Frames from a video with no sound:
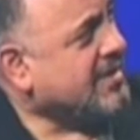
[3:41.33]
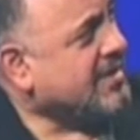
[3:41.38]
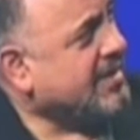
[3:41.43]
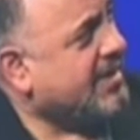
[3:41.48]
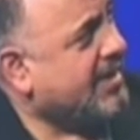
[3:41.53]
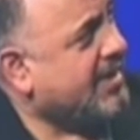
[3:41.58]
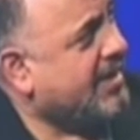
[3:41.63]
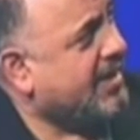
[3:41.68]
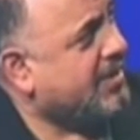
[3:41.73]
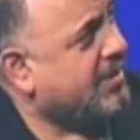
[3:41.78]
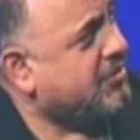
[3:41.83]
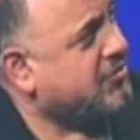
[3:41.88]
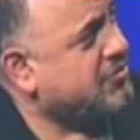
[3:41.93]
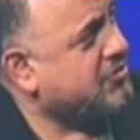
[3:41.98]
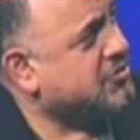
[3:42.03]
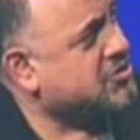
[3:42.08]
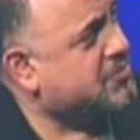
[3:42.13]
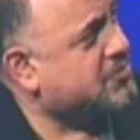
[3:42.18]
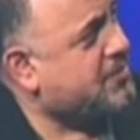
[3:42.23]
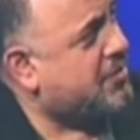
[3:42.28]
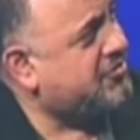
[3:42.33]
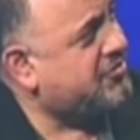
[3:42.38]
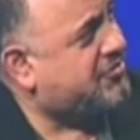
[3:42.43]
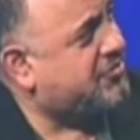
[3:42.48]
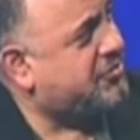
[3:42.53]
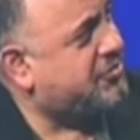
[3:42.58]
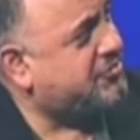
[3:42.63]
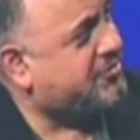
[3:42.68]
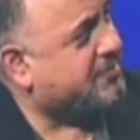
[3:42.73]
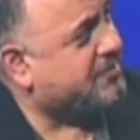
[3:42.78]
and you're supposed
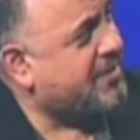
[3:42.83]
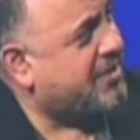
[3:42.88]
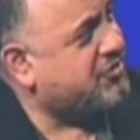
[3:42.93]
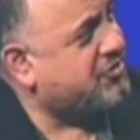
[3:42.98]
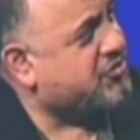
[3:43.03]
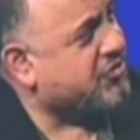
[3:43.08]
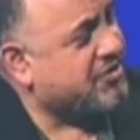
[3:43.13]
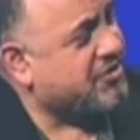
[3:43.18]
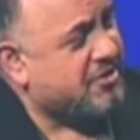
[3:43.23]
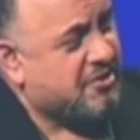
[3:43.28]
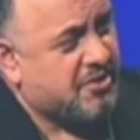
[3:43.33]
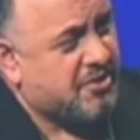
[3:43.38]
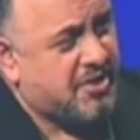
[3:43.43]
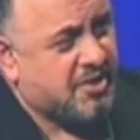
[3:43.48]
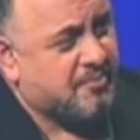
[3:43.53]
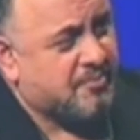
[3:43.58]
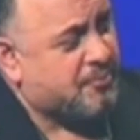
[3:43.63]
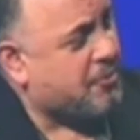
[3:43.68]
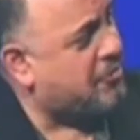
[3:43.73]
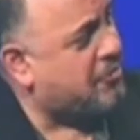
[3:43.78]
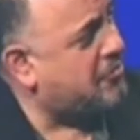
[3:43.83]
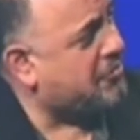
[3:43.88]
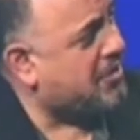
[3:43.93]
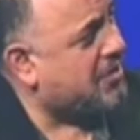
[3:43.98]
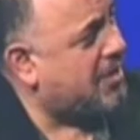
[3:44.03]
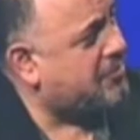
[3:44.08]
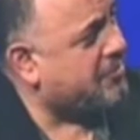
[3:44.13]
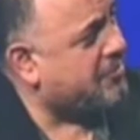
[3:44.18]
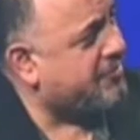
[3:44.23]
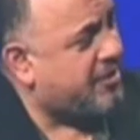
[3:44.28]
to do some engineering and
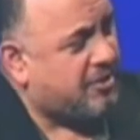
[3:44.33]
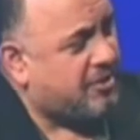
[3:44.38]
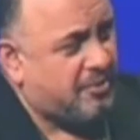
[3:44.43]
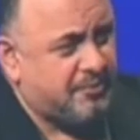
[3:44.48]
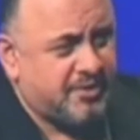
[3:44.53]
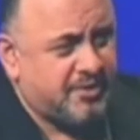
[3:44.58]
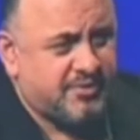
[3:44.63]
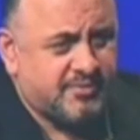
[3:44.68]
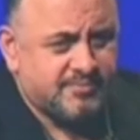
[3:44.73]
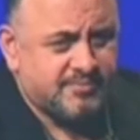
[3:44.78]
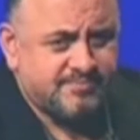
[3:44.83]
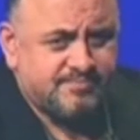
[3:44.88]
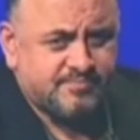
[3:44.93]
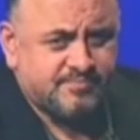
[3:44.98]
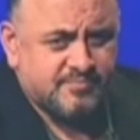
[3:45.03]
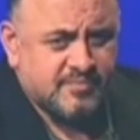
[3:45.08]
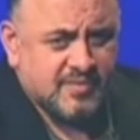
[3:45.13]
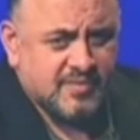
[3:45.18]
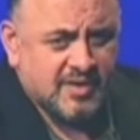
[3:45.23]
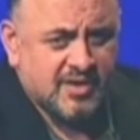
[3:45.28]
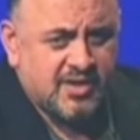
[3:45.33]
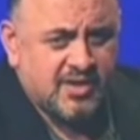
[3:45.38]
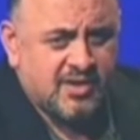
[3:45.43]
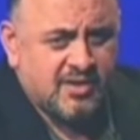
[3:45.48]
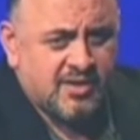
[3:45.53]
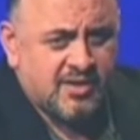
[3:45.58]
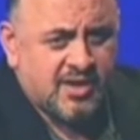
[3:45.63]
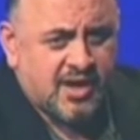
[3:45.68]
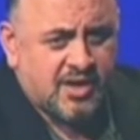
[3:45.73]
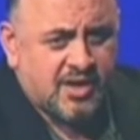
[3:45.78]
prototype development,
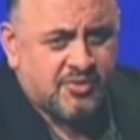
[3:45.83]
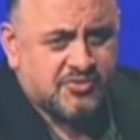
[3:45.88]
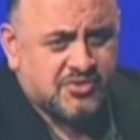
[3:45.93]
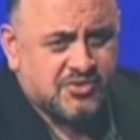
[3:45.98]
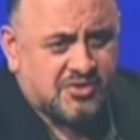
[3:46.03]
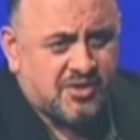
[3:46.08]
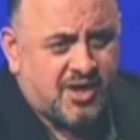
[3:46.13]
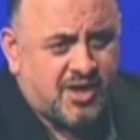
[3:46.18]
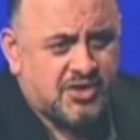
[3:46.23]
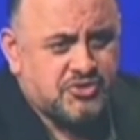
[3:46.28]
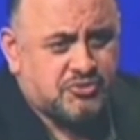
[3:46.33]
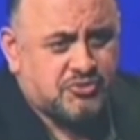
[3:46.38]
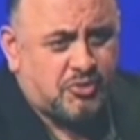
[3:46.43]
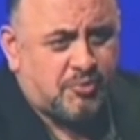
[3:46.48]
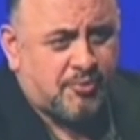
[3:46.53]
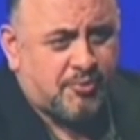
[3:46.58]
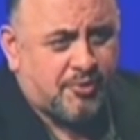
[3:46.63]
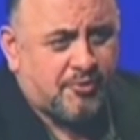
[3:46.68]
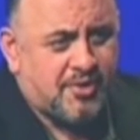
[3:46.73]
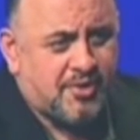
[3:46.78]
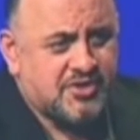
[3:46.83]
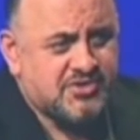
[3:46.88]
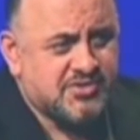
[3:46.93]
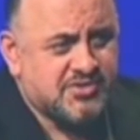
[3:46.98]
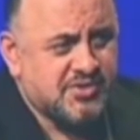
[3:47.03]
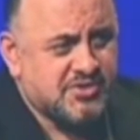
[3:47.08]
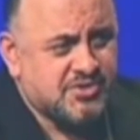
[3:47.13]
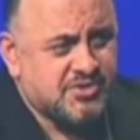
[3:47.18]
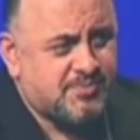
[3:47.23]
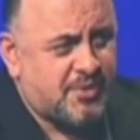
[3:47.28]
and there's a logical
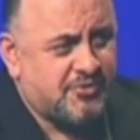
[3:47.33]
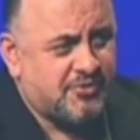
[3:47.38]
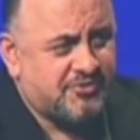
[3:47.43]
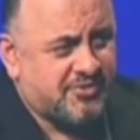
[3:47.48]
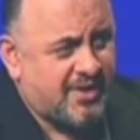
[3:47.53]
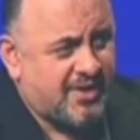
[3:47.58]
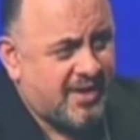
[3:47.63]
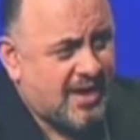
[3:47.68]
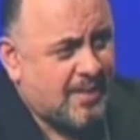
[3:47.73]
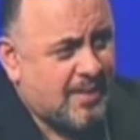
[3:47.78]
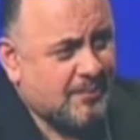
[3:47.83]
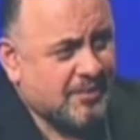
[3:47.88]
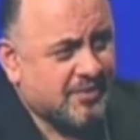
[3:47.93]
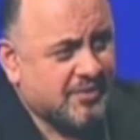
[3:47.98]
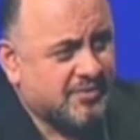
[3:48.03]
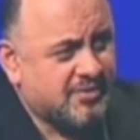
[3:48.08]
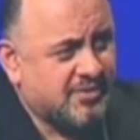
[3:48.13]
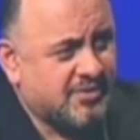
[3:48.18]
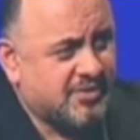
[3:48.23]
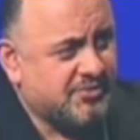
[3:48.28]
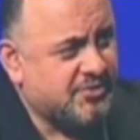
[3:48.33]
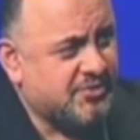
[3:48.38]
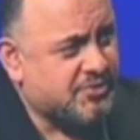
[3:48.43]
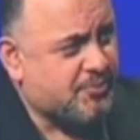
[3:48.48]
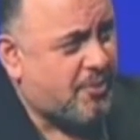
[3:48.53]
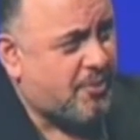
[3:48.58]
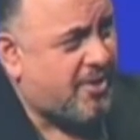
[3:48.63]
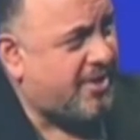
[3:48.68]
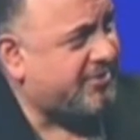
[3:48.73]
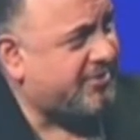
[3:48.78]
progression that's supposed to happen in this
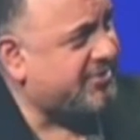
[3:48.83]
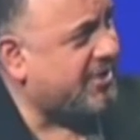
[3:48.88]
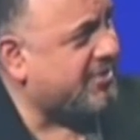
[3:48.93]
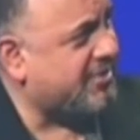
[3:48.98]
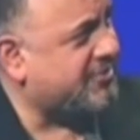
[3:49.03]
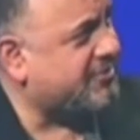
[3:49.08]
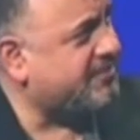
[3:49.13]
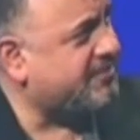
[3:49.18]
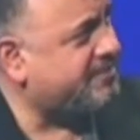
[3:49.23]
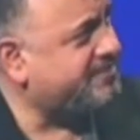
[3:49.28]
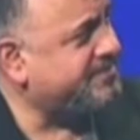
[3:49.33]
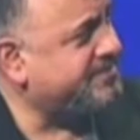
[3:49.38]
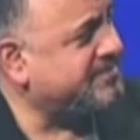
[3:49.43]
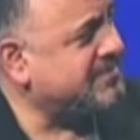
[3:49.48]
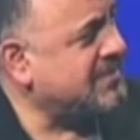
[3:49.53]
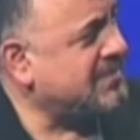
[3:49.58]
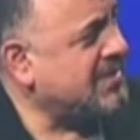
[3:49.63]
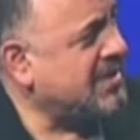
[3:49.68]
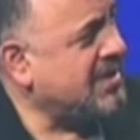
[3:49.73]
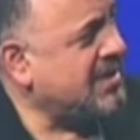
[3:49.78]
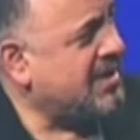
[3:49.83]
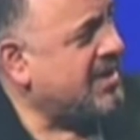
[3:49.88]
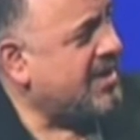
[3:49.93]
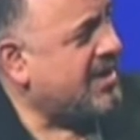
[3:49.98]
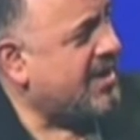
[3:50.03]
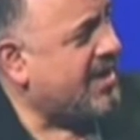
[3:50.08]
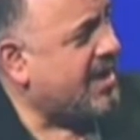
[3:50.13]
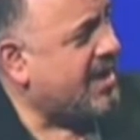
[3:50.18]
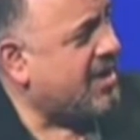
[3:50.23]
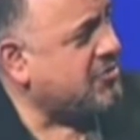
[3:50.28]
process.
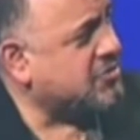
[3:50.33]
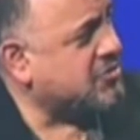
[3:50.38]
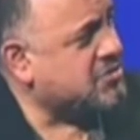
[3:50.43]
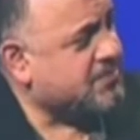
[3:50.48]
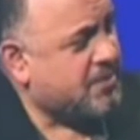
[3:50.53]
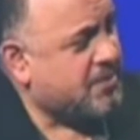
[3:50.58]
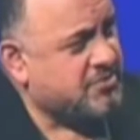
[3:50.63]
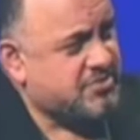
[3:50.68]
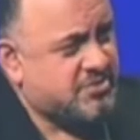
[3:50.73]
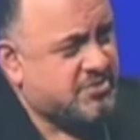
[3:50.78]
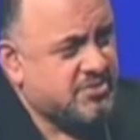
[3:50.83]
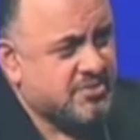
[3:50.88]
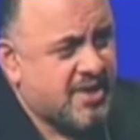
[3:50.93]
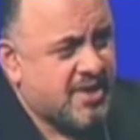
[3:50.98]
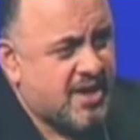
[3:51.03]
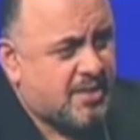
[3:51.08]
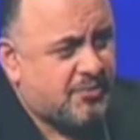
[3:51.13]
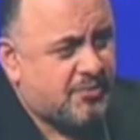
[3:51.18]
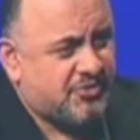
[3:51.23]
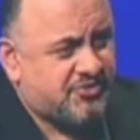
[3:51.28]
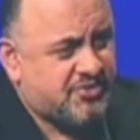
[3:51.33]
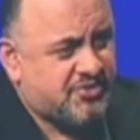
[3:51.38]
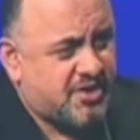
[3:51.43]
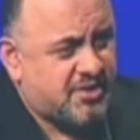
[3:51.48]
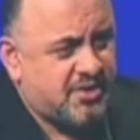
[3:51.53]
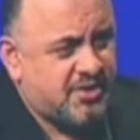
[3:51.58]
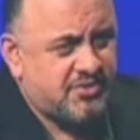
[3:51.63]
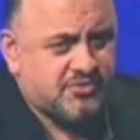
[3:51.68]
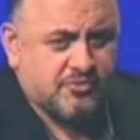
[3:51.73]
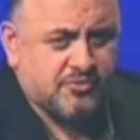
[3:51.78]
And you're supposed to do animal
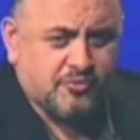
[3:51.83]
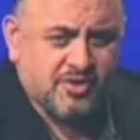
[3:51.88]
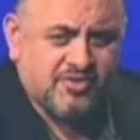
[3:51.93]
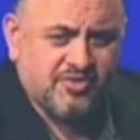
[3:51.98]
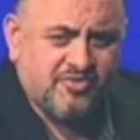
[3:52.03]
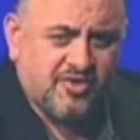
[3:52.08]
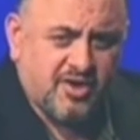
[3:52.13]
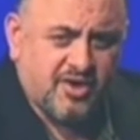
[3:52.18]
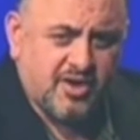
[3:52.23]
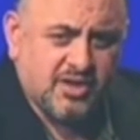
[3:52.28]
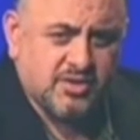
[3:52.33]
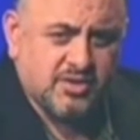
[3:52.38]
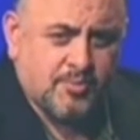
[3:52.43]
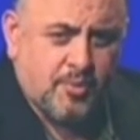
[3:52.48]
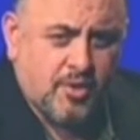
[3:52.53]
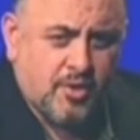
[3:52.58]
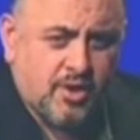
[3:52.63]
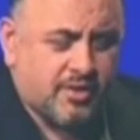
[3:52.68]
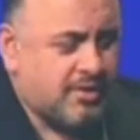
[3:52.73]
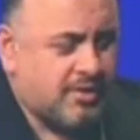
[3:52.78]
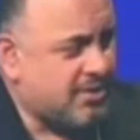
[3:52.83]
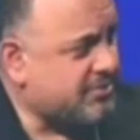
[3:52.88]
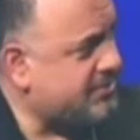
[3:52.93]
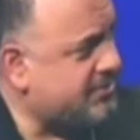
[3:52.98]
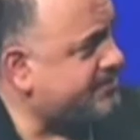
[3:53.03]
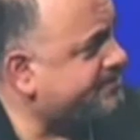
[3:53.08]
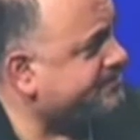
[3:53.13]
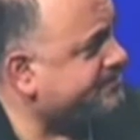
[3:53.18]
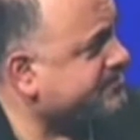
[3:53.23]
studies and refine the product,